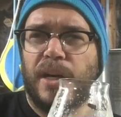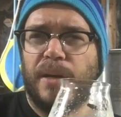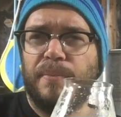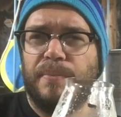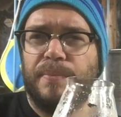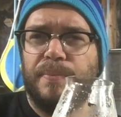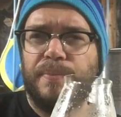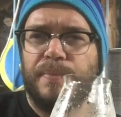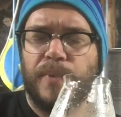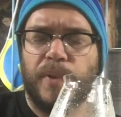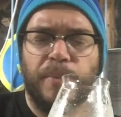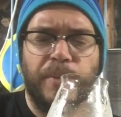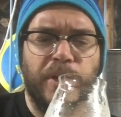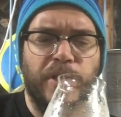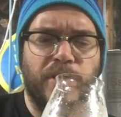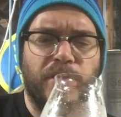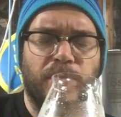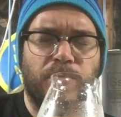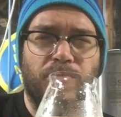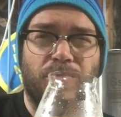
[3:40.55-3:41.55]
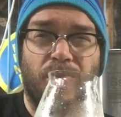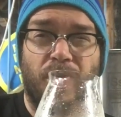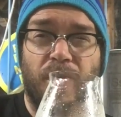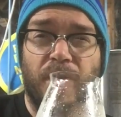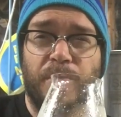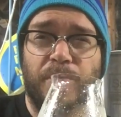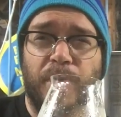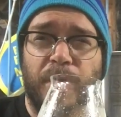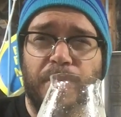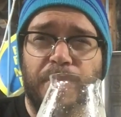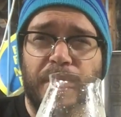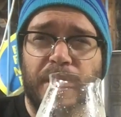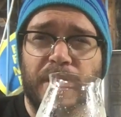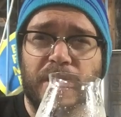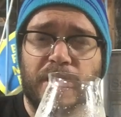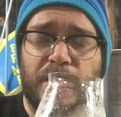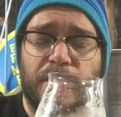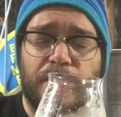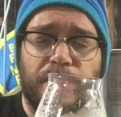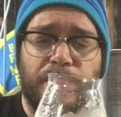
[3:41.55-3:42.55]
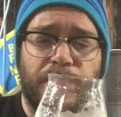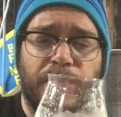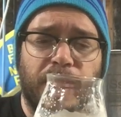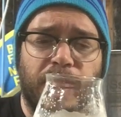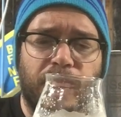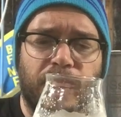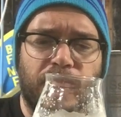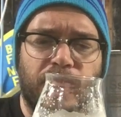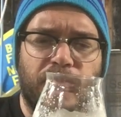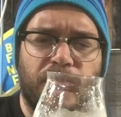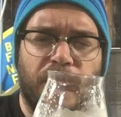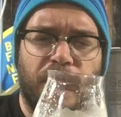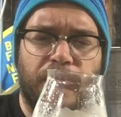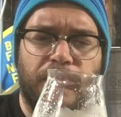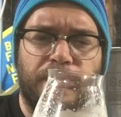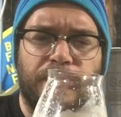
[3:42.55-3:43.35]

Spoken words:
I'm going to use some rye in my beers because